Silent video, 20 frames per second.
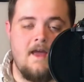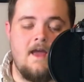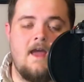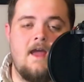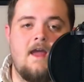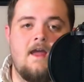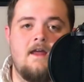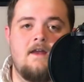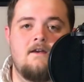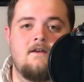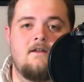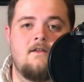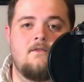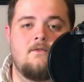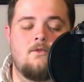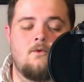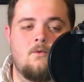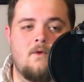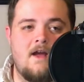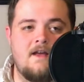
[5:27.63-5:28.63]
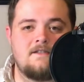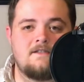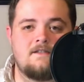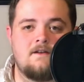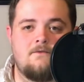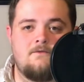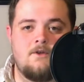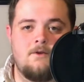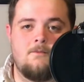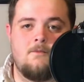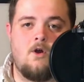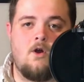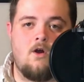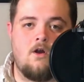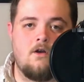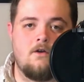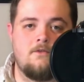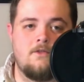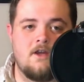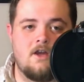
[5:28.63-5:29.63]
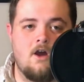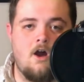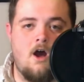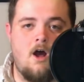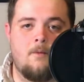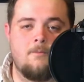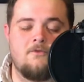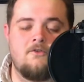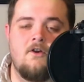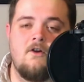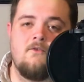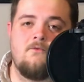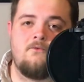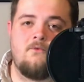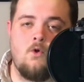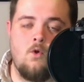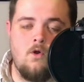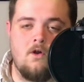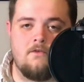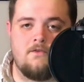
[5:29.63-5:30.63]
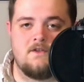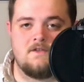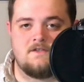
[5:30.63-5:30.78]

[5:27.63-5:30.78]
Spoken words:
and the rest of them are the comps for the